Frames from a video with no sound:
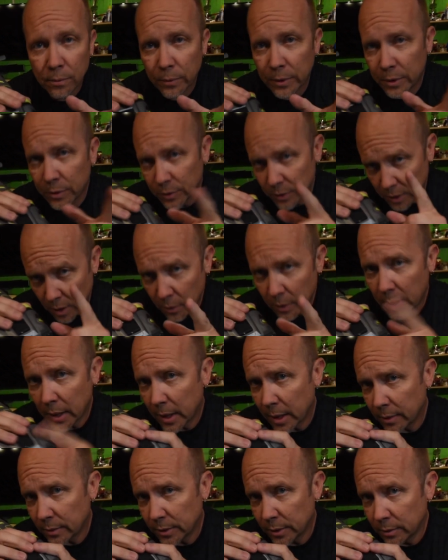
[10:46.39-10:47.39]
We do sewing
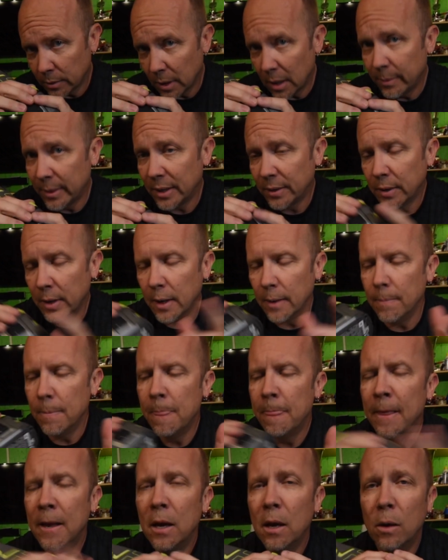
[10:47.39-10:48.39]
now too. How about that?
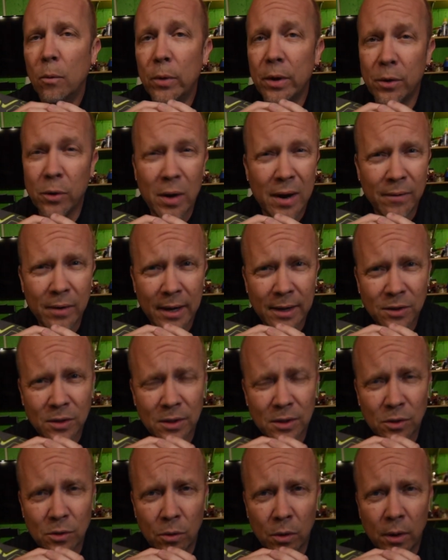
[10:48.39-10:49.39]
We do have an
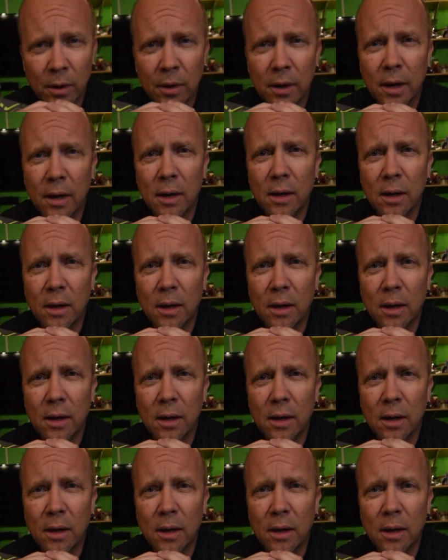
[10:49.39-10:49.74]
Etsy store.